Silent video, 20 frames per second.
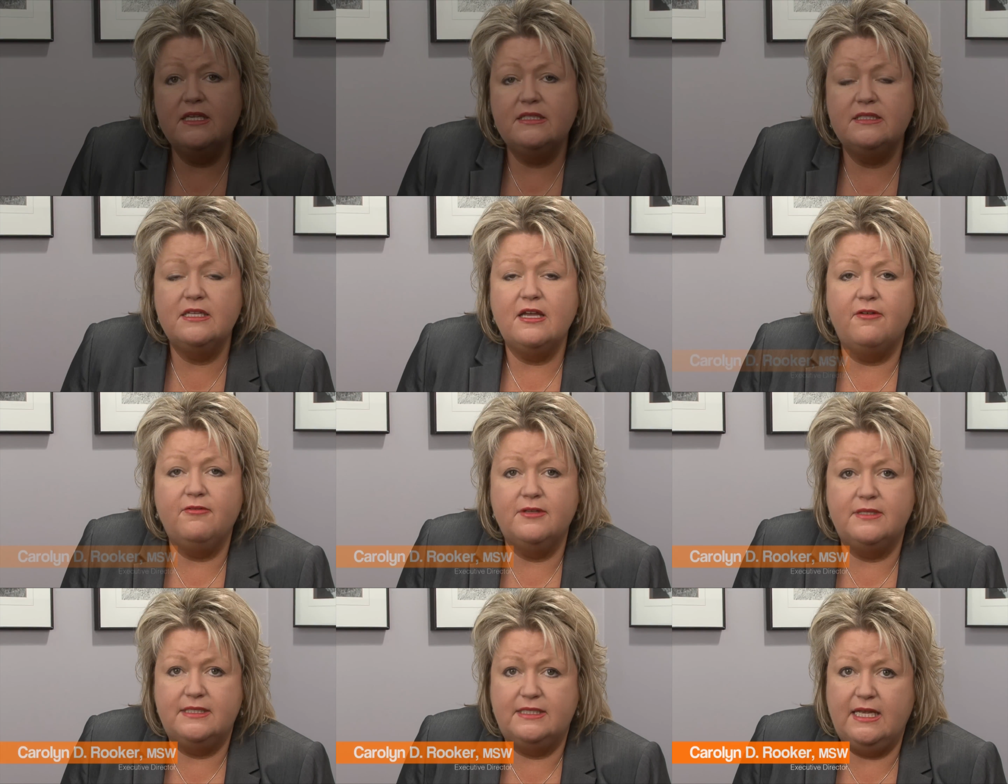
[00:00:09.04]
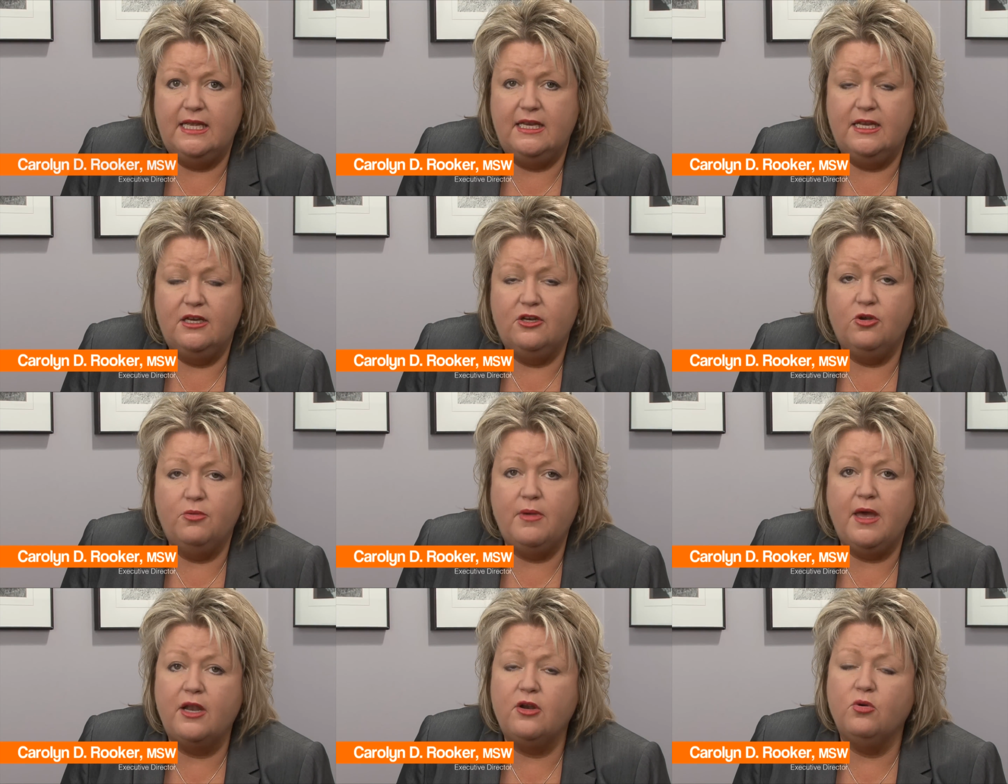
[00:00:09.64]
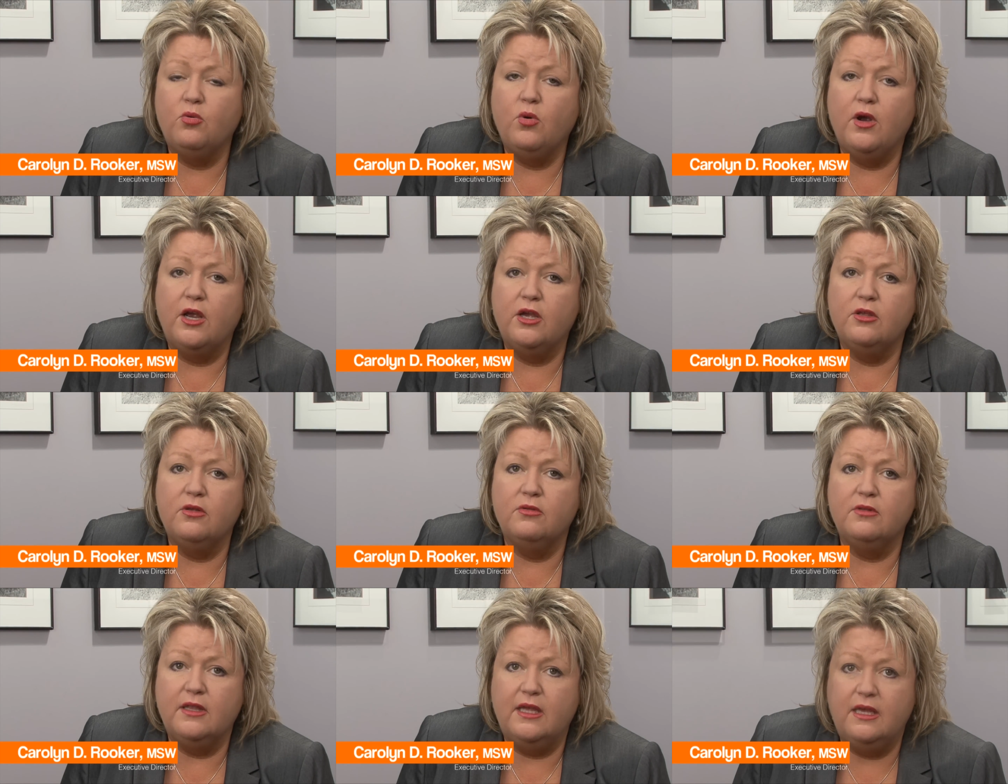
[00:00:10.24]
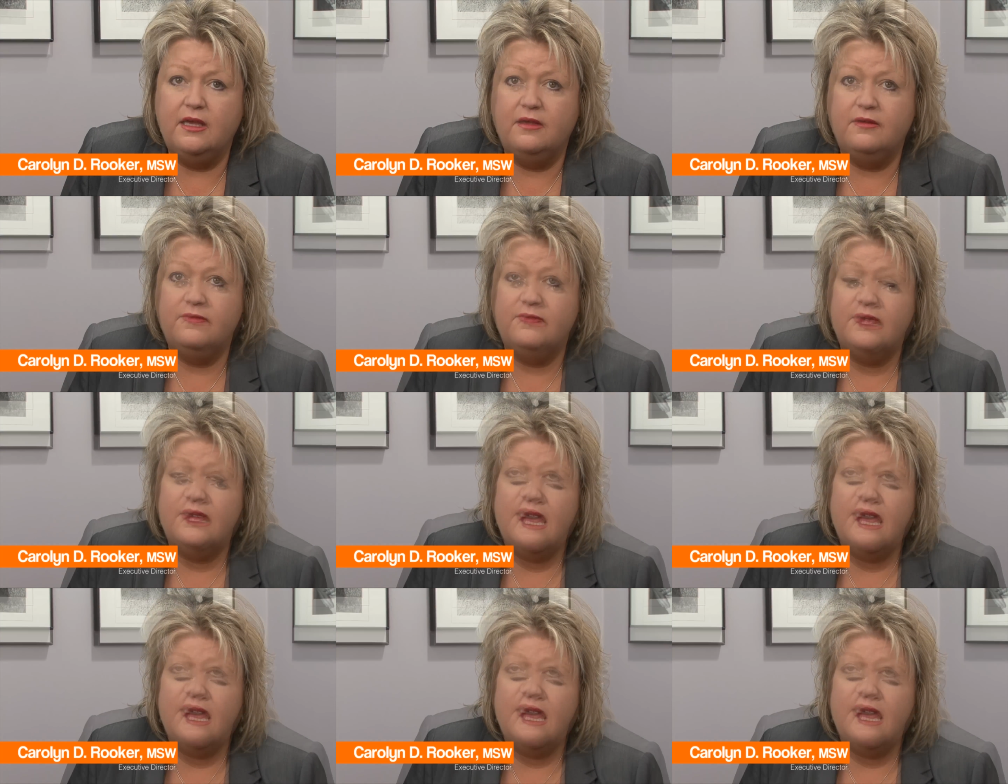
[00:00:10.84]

is devastating no matter where you live.